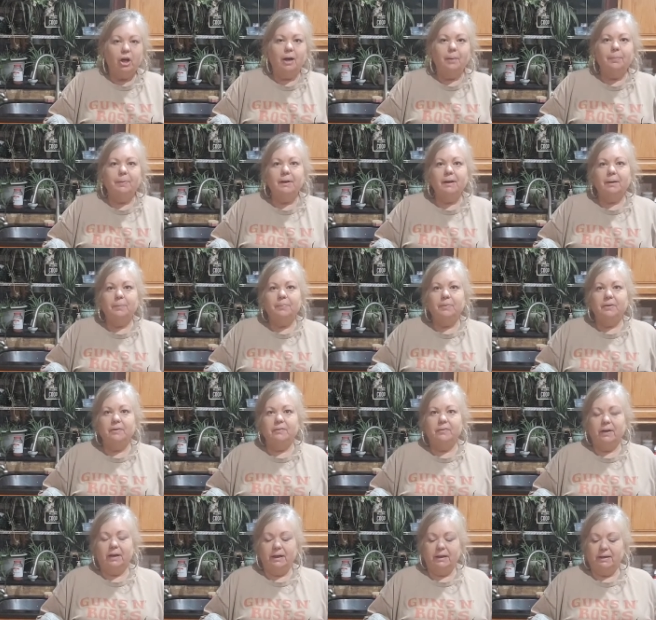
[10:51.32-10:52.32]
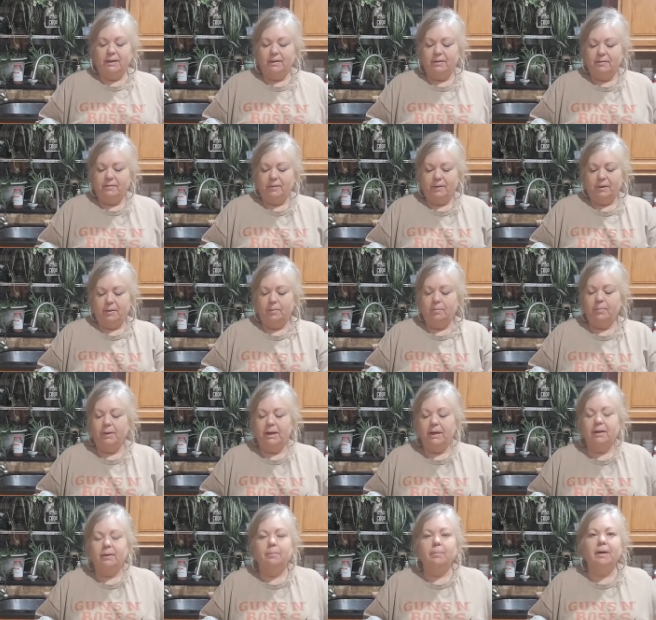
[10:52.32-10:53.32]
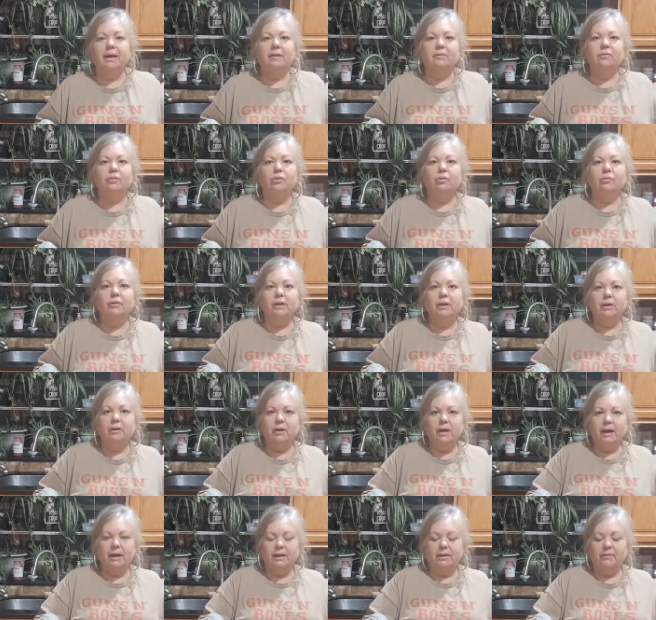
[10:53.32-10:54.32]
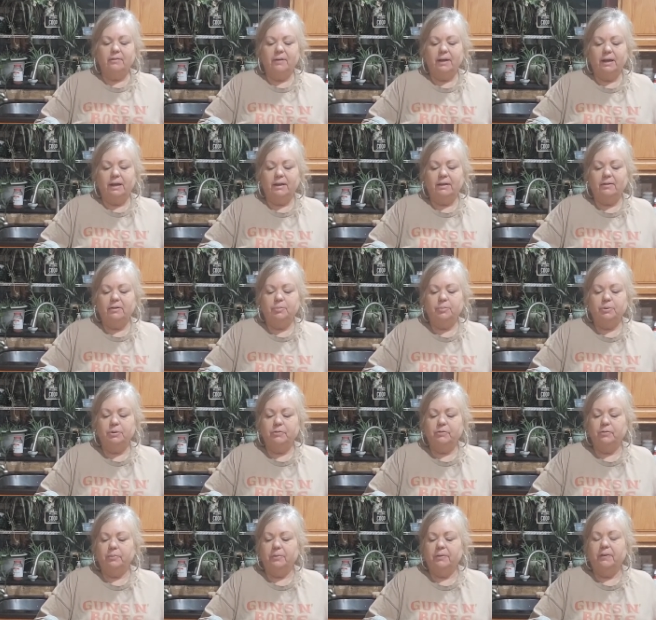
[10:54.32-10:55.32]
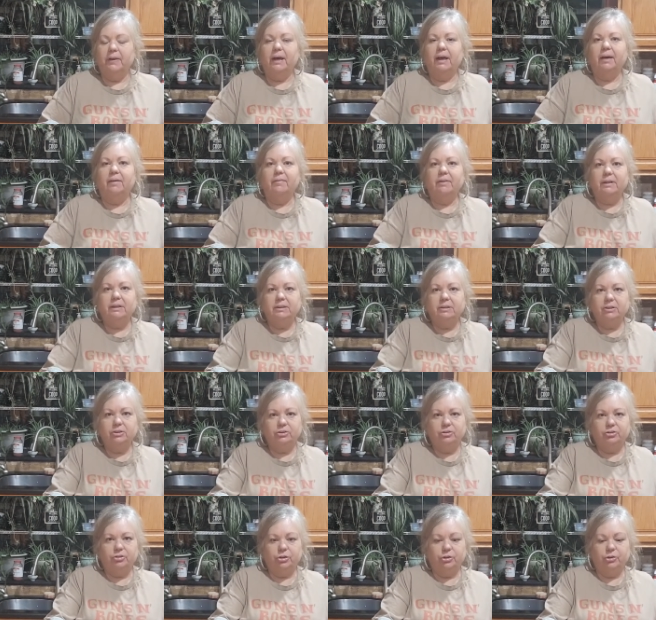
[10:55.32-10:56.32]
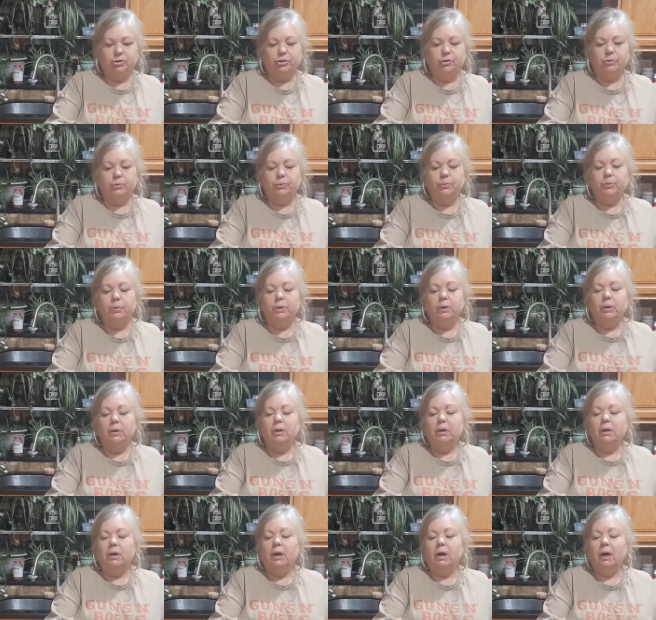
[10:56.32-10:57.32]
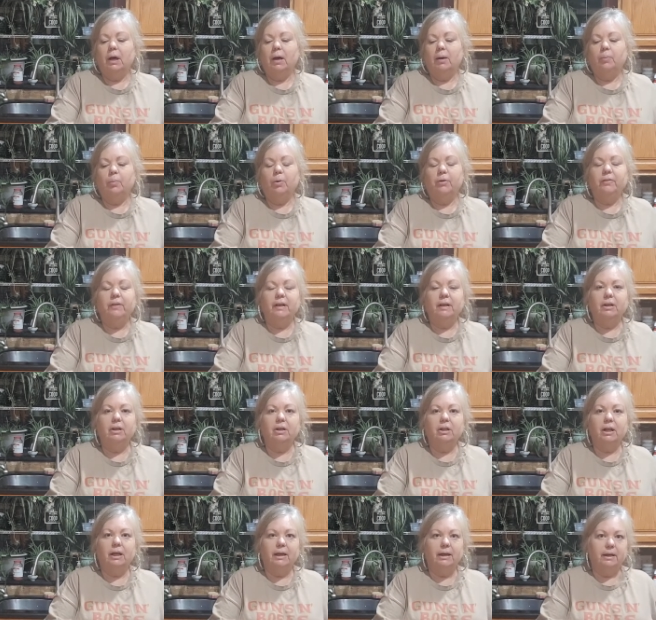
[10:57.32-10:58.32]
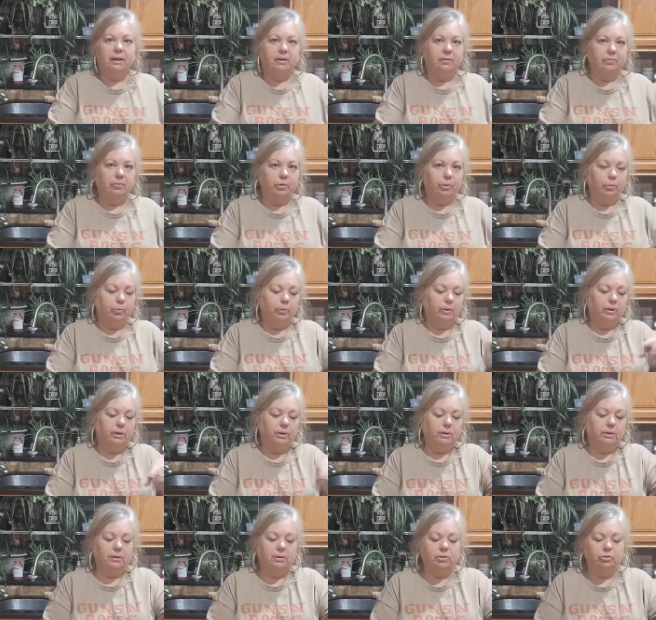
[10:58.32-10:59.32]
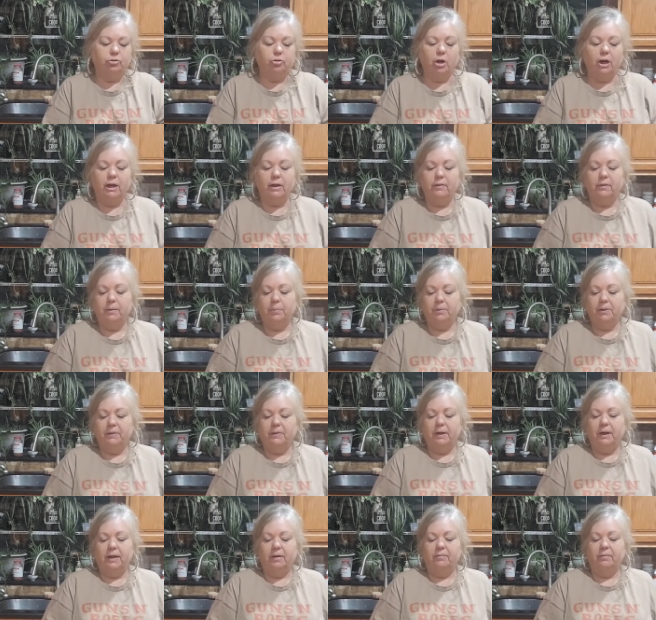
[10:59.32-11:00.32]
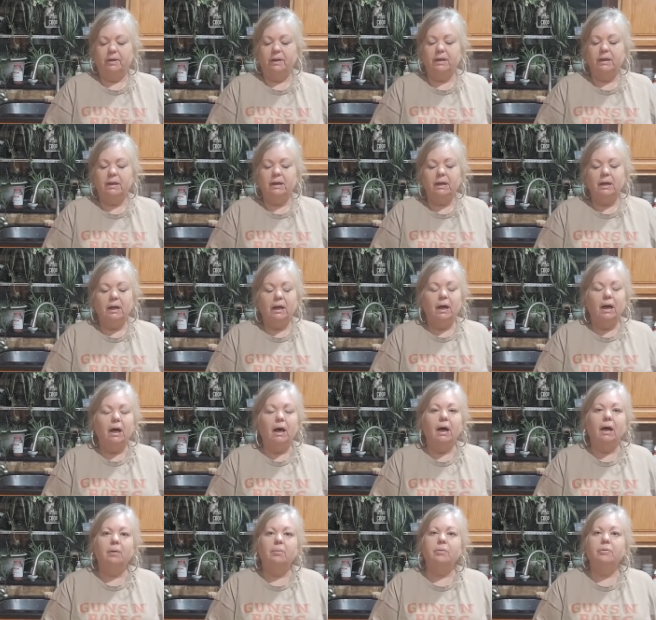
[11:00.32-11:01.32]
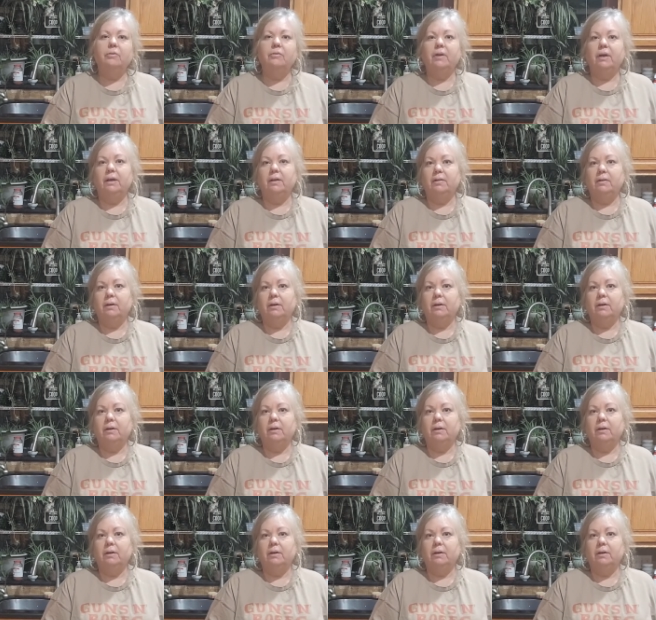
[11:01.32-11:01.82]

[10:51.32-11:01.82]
chopping up these onions and making a mess over here, I decided to put some in the oven to show you what they look like if you want to dry them in the oven. I would say